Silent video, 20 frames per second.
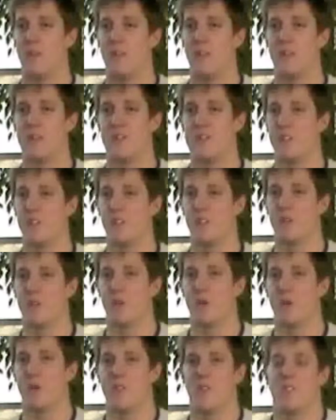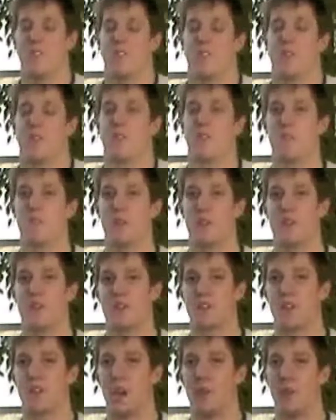this year. There's points
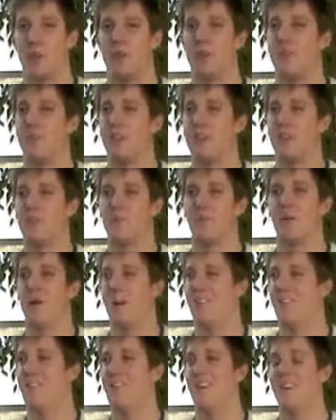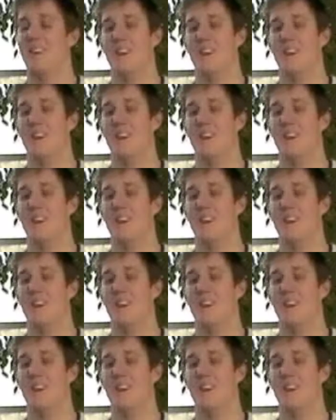last couple of years when